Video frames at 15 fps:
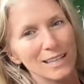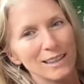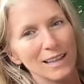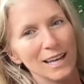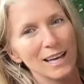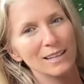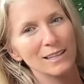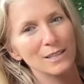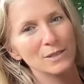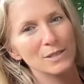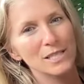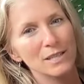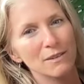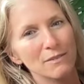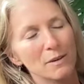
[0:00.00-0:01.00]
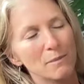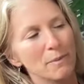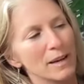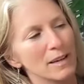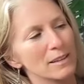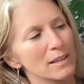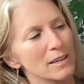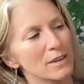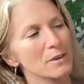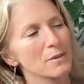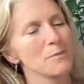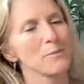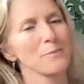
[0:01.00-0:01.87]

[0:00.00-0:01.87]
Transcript: that little divot back there.